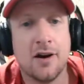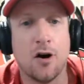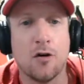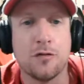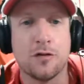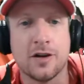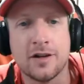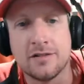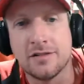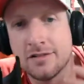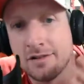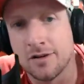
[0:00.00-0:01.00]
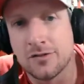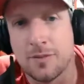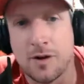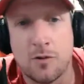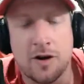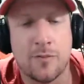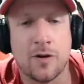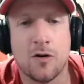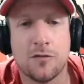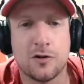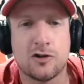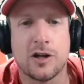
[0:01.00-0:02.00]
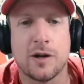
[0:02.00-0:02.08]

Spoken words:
Hopefully, don't tell my wife, but hopefully she can